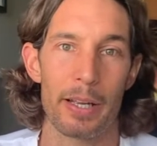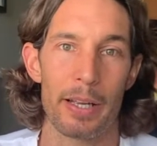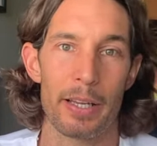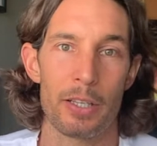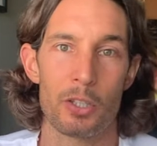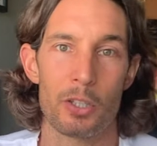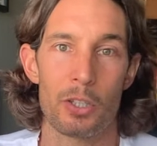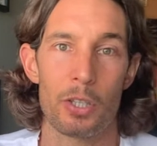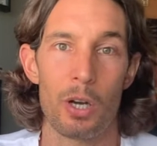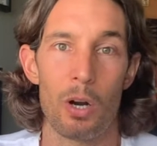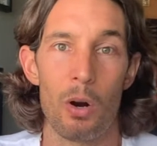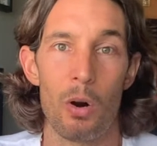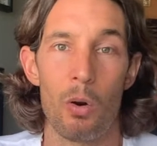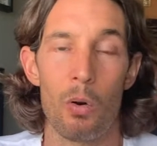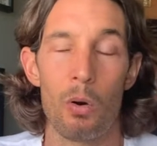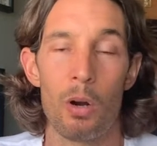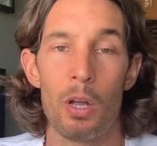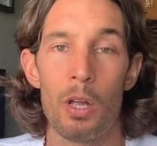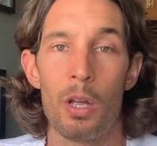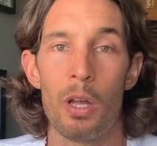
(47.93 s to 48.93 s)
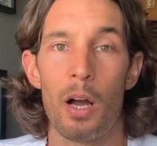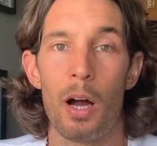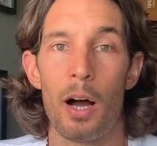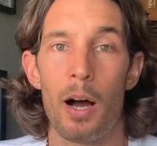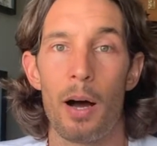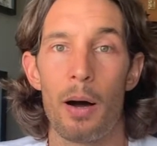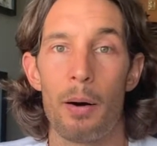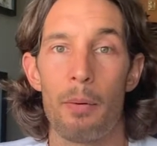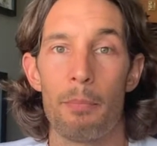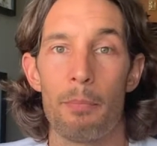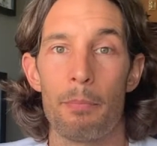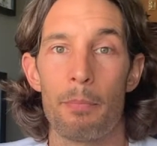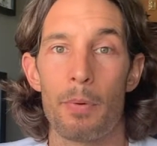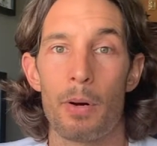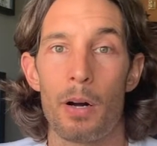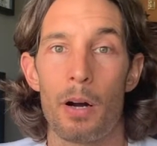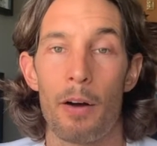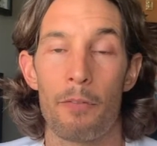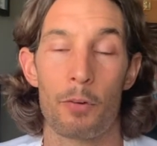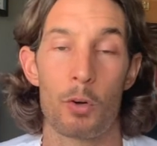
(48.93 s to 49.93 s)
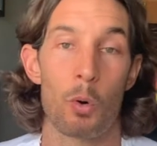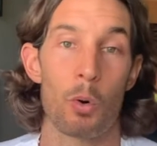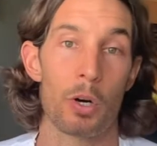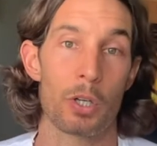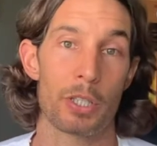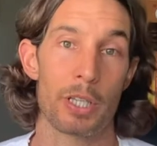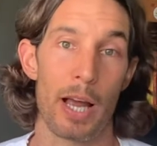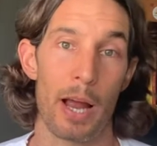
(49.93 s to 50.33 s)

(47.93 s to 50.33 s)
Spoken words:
And so, of course,